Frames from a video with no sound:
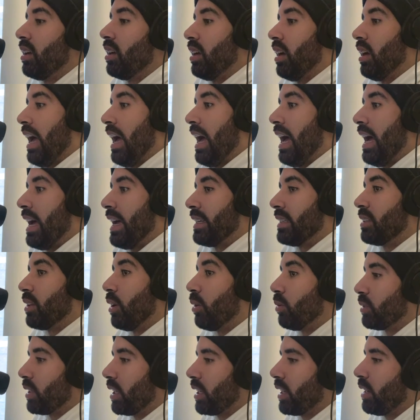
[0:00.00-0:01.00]
I
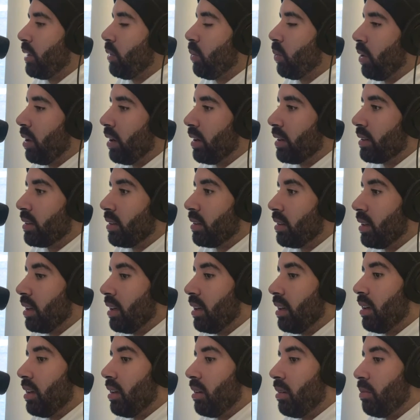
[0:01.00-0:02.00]
don't think he won,
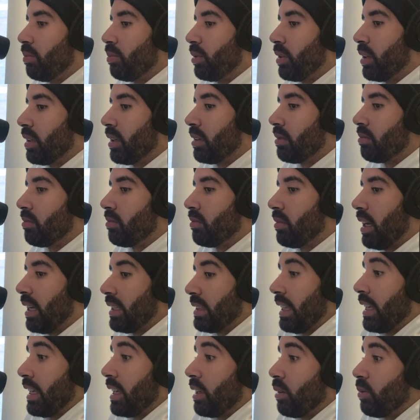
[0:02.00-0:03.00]
but I
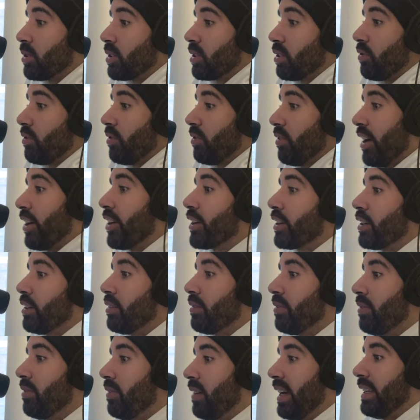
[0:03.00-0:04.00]
think it was a very
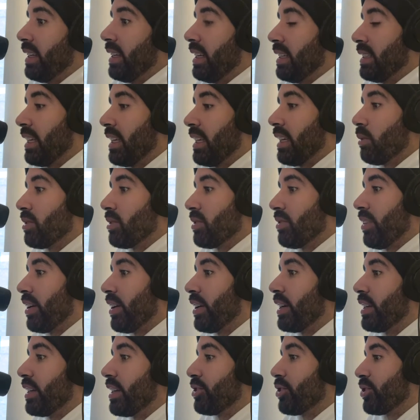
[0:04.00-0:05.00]
good fight. I think it was
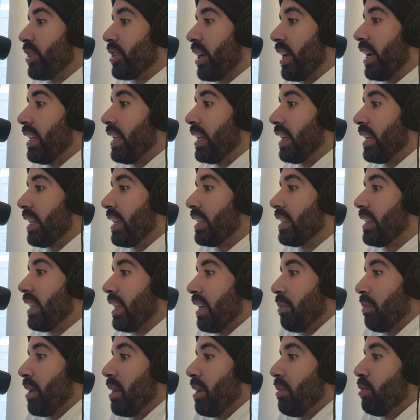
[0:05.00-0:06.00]
very entertaining. And I
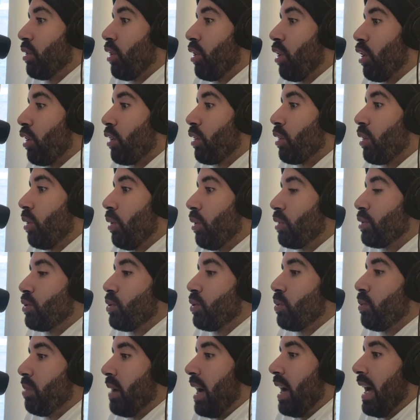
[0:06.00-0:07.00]
think people are going
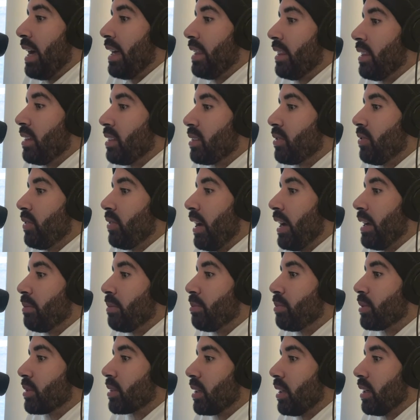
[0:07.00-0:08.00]
to buy this fight
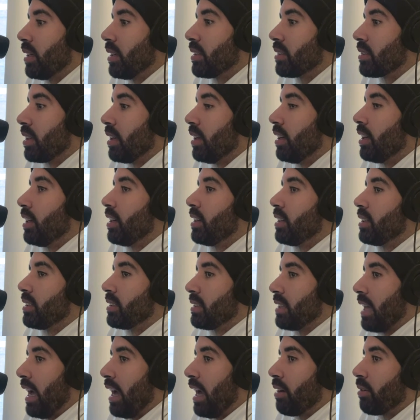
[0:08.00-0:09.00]
because
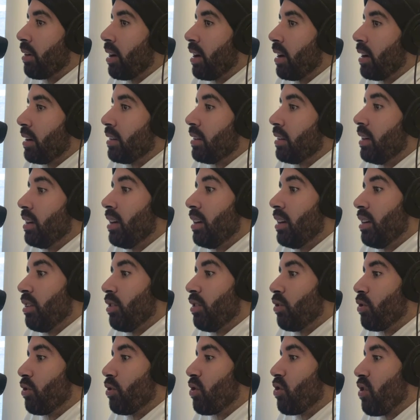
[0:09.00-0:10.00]
Tyron
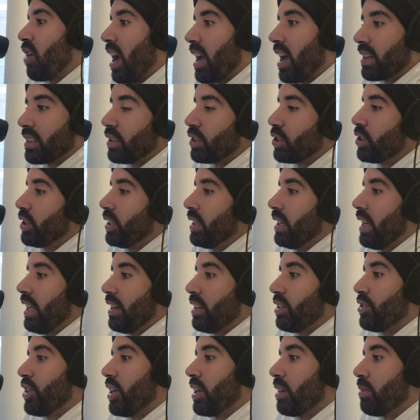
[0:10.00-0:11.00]
rocked the shit
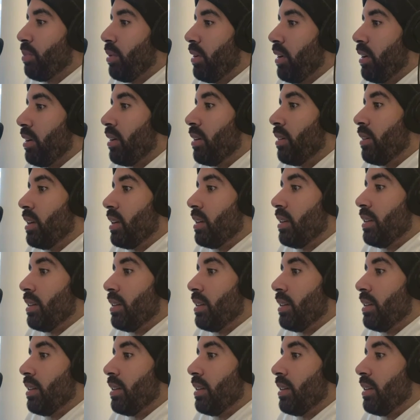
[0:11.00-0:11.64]
out of Jake Paul.